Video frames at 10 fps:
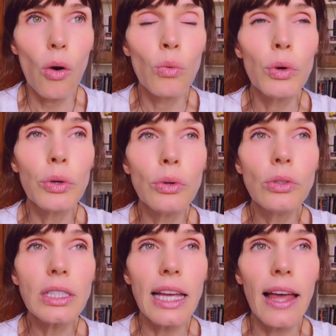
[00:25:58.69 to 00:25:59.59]

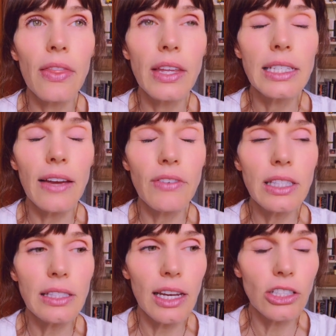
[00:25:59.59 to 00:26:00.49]
wound and the
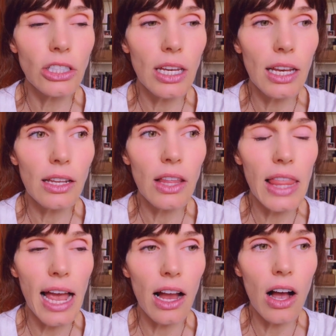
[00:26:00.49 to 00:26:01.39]
devastation
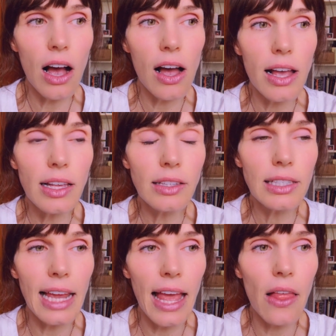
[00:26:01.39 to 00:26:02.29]
that that caused